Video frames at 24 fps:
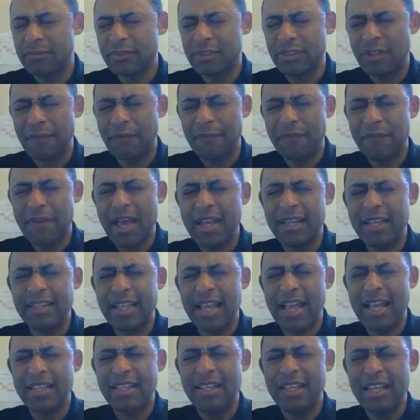the fact
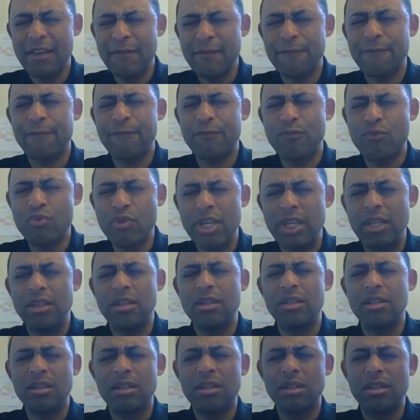that if
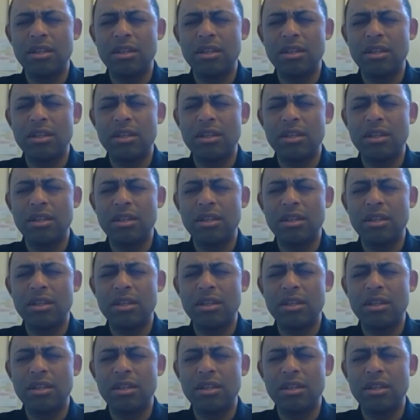we,